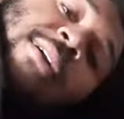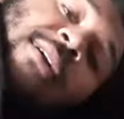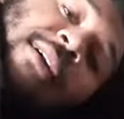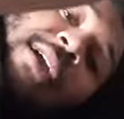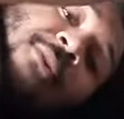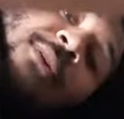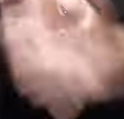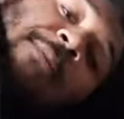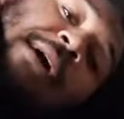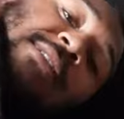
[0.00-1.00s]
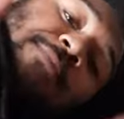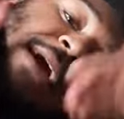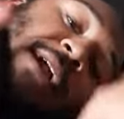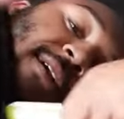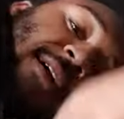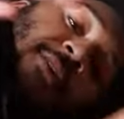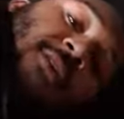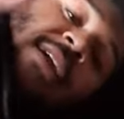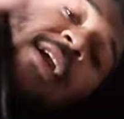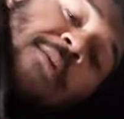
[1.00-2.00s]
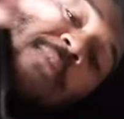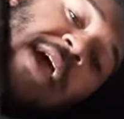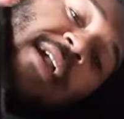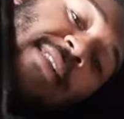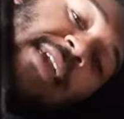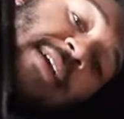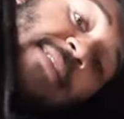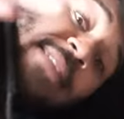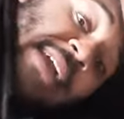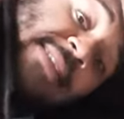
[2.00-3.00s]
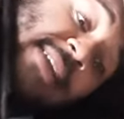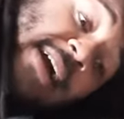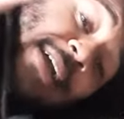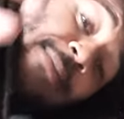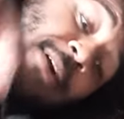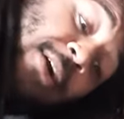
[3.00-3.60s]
When yet. we bounce back, when we come back next time,